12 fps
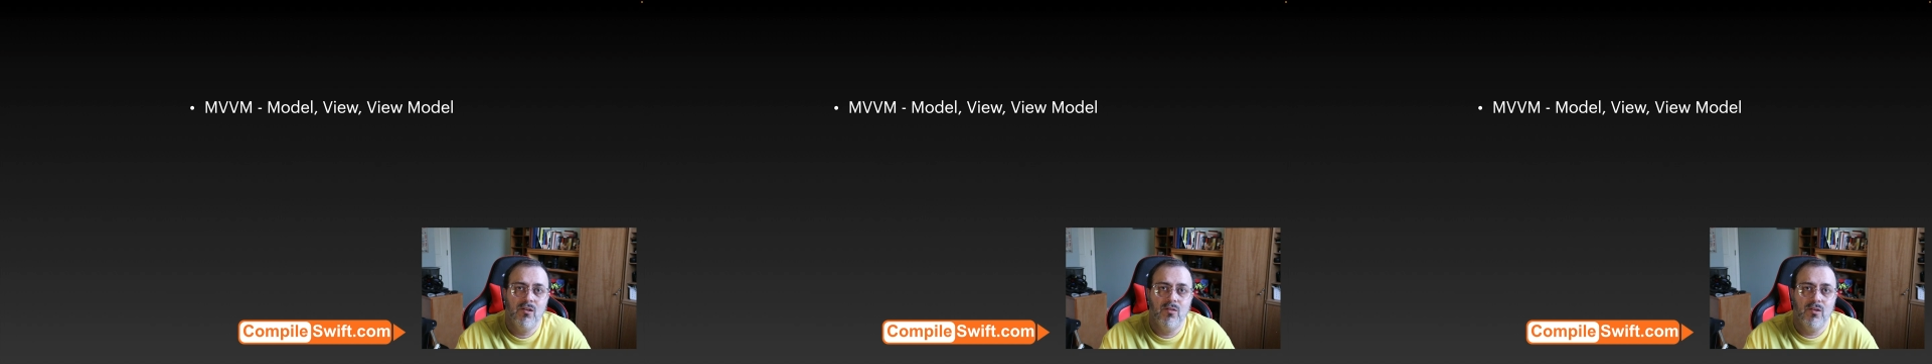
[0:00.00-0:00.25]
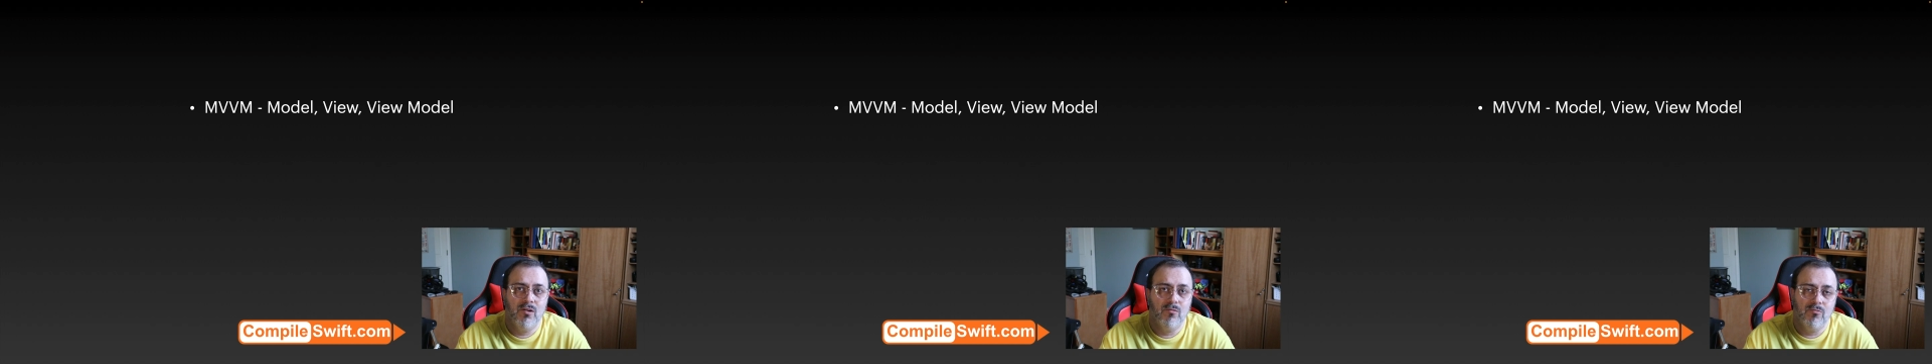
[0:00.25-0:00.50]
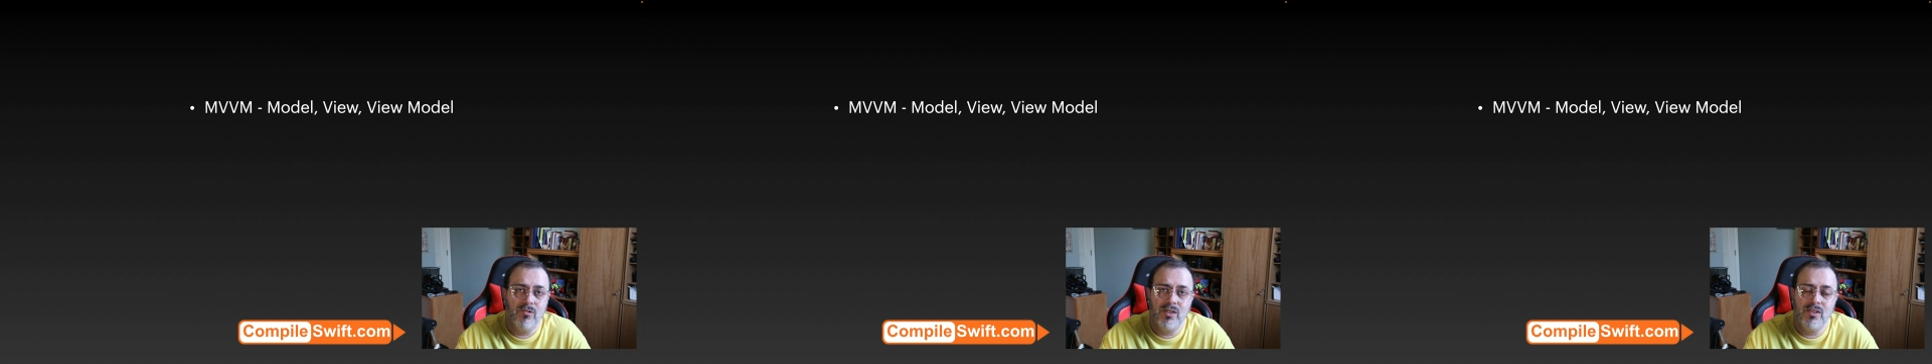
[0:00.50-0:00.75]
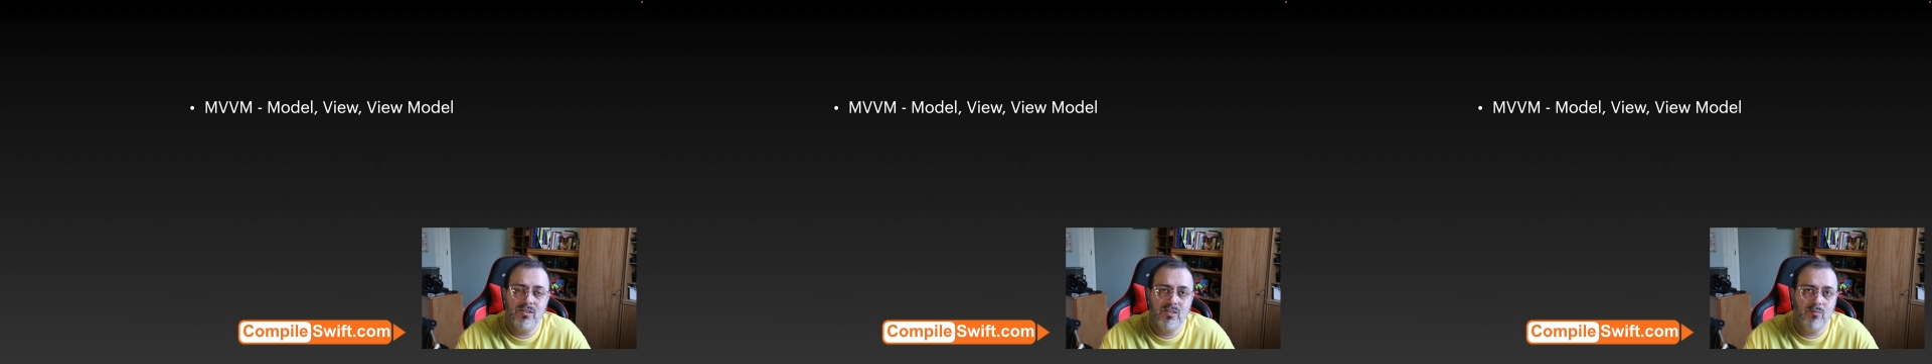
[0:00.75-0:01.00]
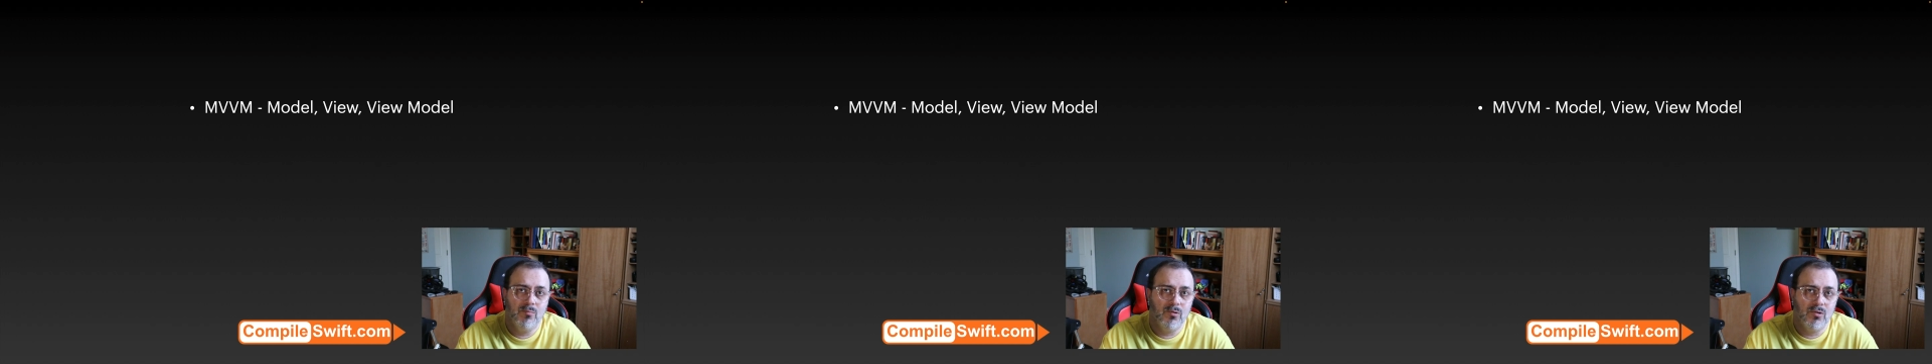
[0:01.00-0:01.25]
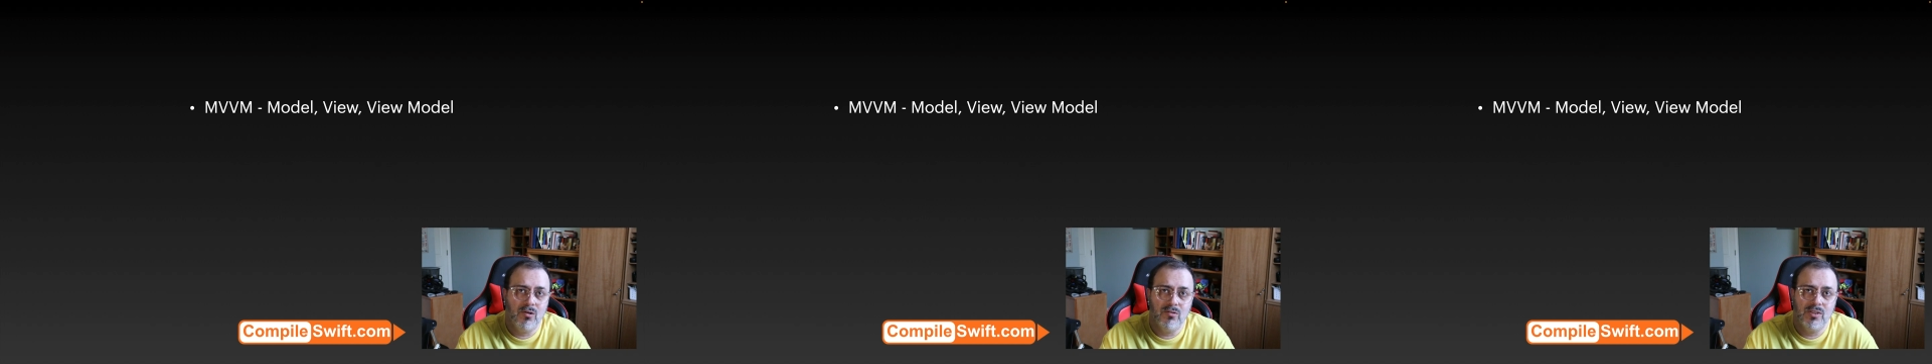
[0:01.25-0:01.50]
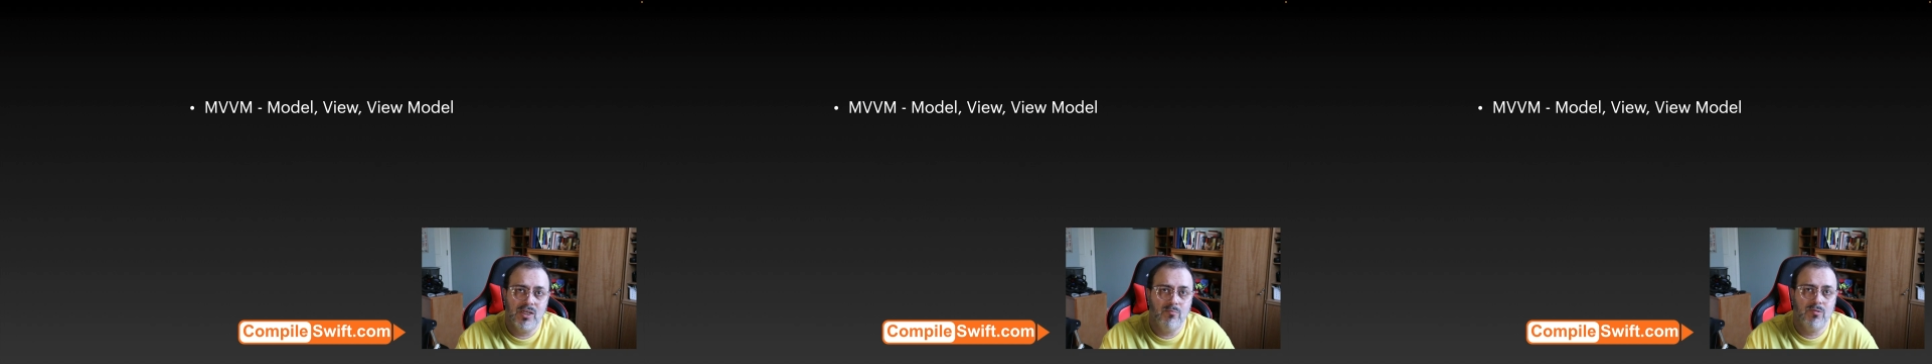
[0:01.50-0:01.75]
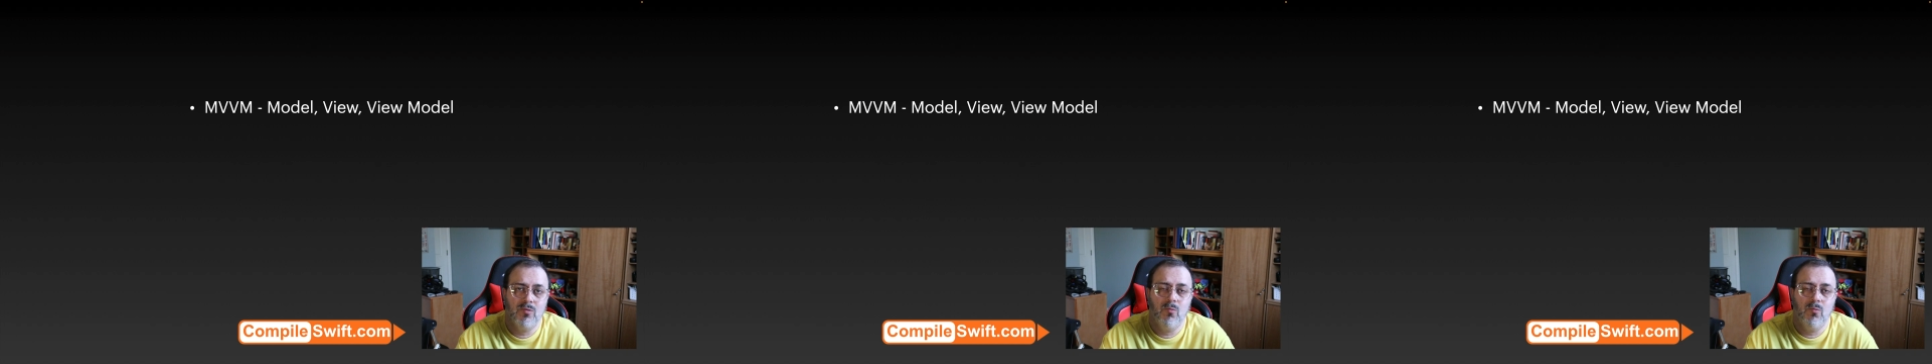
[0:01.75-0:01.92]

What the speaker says: that are really simple concepts